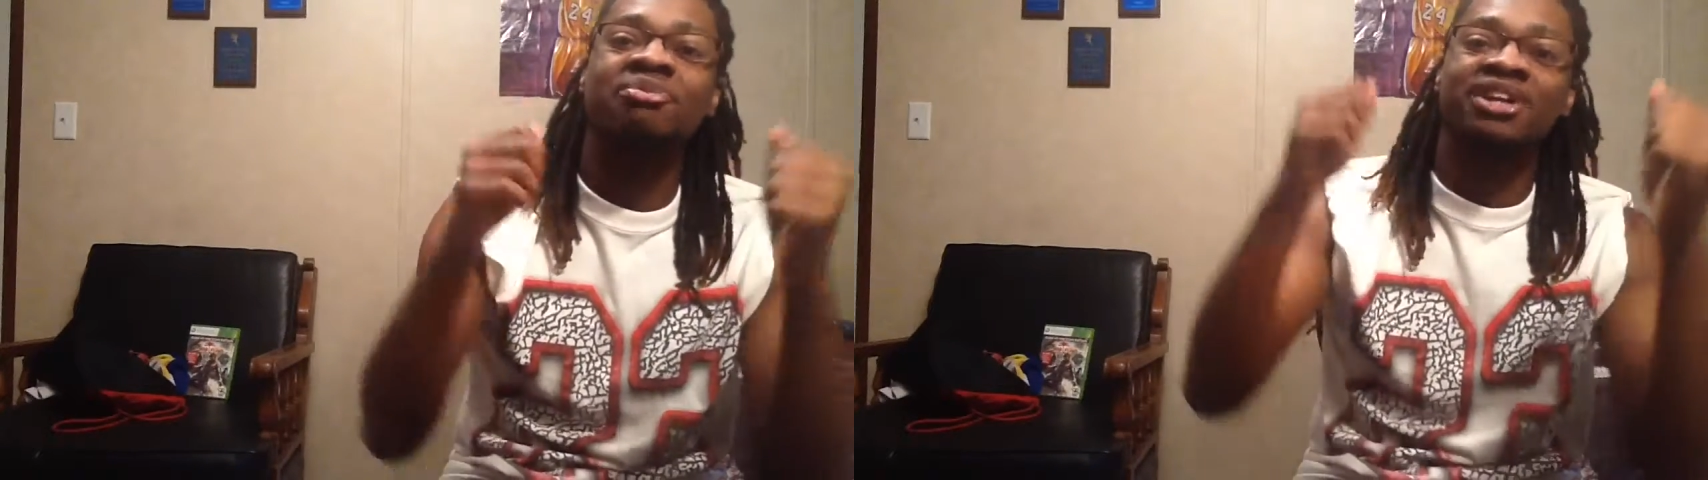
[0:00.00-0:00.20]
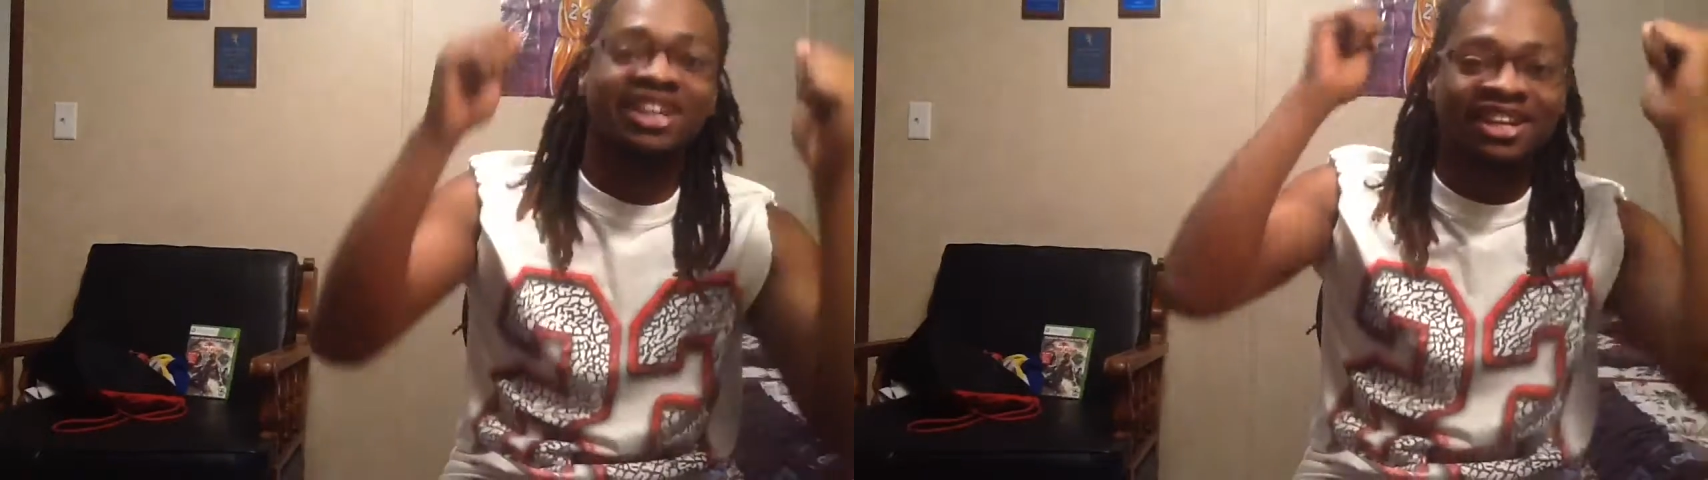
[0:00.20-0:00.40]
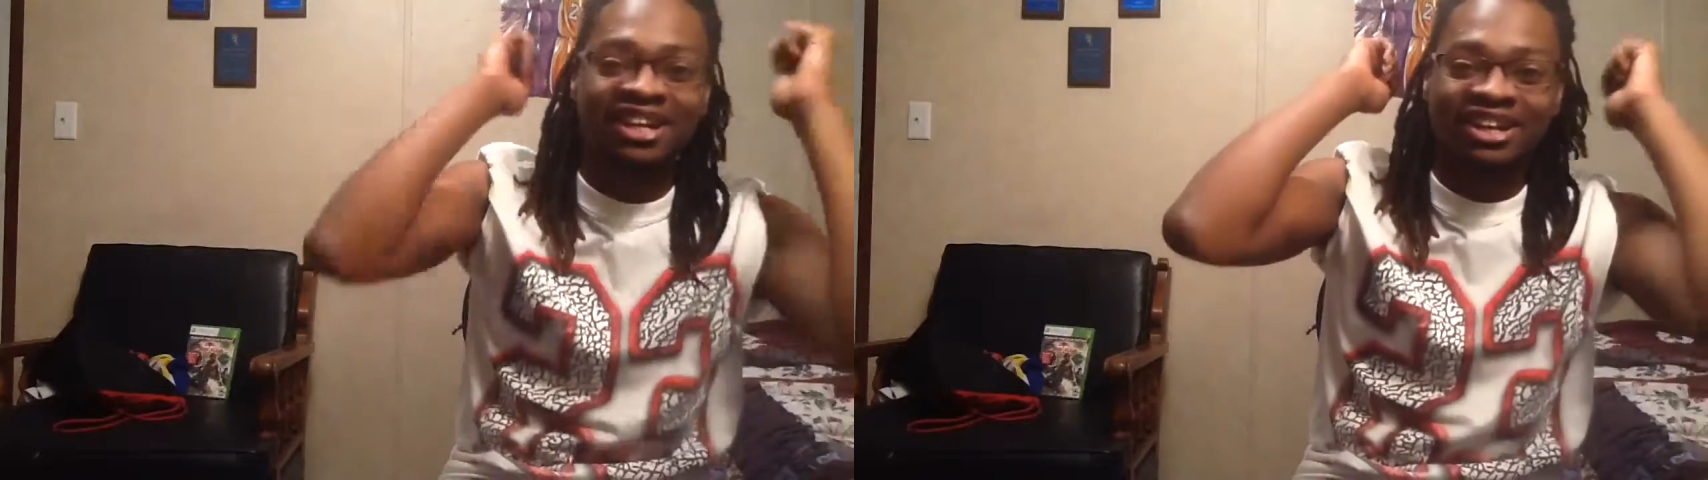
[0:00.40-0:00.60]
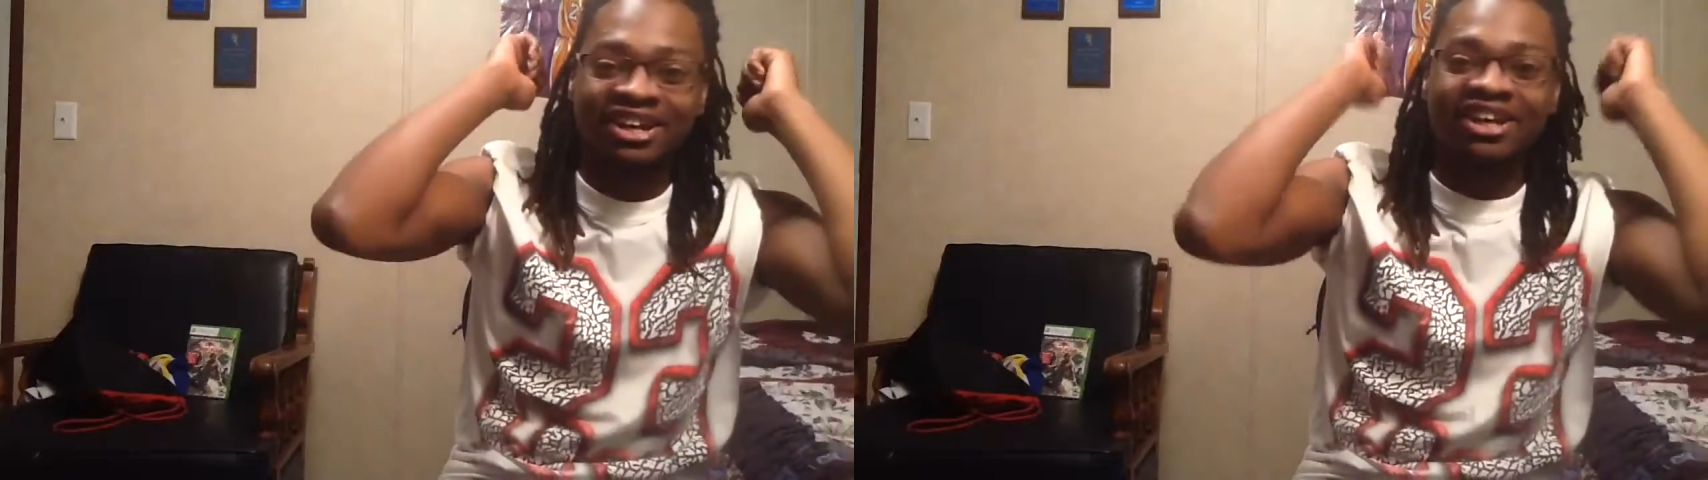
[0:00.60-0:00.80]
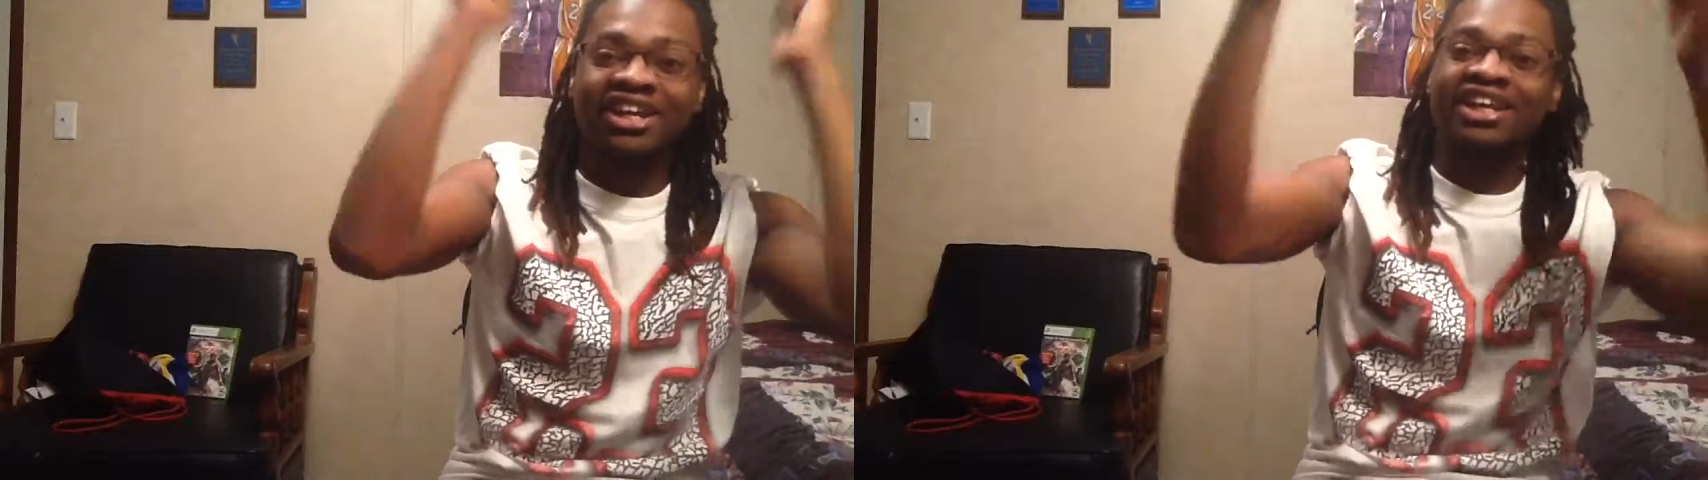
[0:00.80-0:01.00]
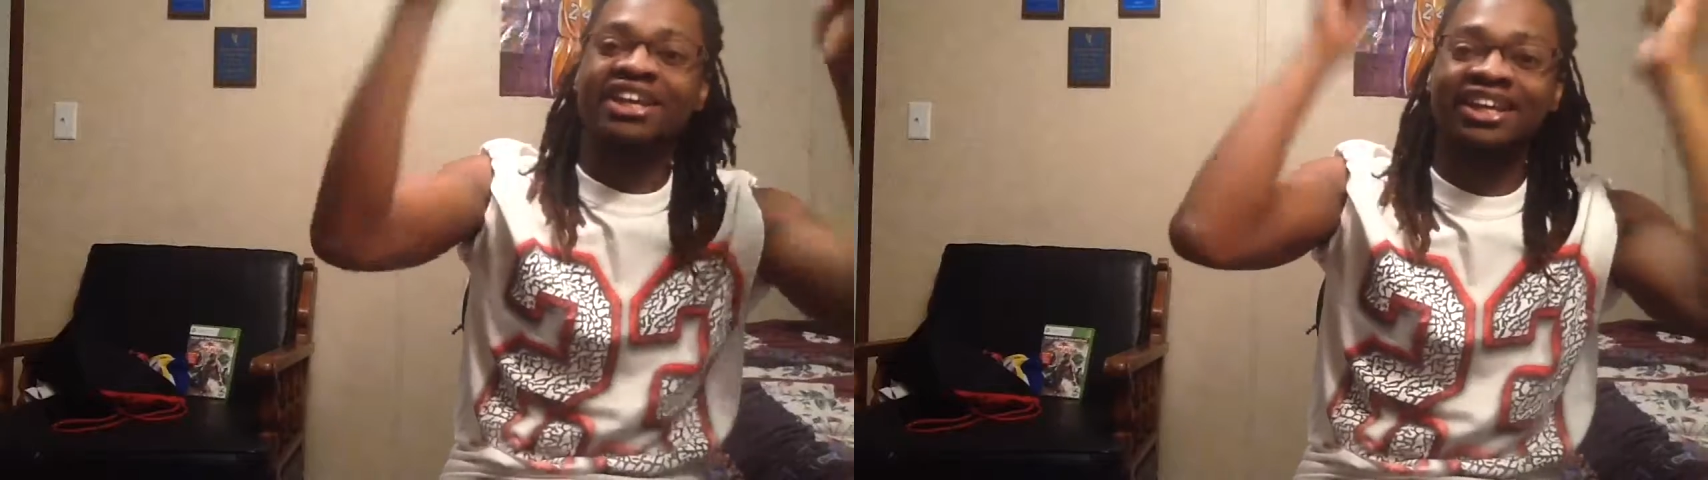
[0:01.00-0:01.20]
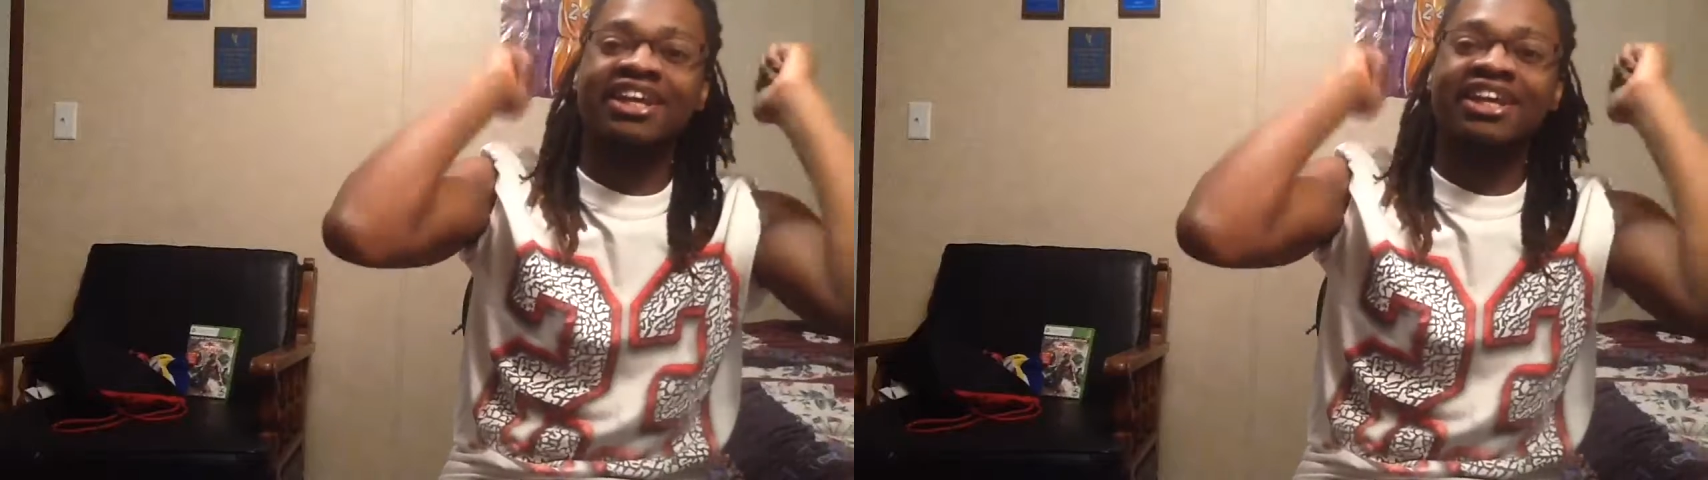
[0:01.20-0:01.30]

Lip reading: but he ended up hitting